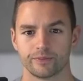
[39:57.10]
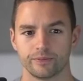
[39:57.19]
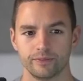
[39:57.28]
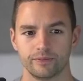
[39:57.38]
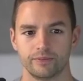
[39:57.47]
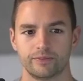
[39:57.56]

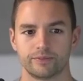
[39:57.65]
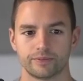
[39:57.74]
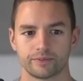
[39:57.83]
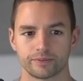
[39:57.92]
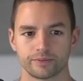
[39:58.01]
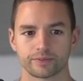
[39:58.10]

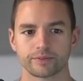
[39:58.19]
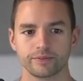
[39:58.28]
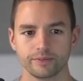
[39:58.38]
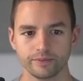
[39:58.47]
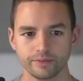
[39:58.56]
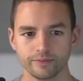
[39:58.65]

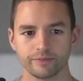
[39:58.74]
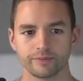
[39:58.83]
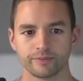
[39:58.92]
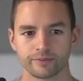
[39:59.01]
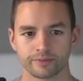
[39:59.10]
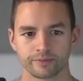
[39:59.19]

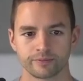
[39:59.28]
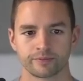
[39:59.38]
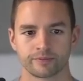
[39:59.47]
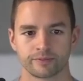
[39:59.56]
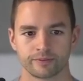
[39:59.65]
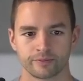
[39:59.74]

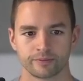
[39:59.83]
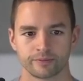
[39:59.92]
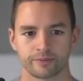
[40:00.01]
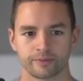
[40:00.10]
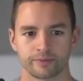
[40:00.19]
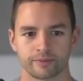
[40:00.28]

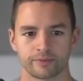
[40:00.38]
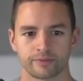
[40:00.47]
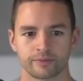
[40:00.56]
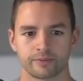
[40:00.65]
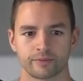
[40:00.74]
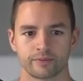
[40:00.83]

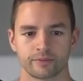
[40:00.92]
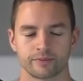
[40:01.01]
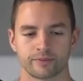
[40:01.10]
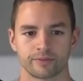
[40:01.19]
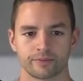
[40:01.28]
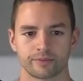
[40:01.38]

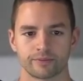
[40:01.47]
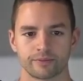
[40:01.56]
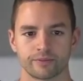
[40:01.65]
(not speaking)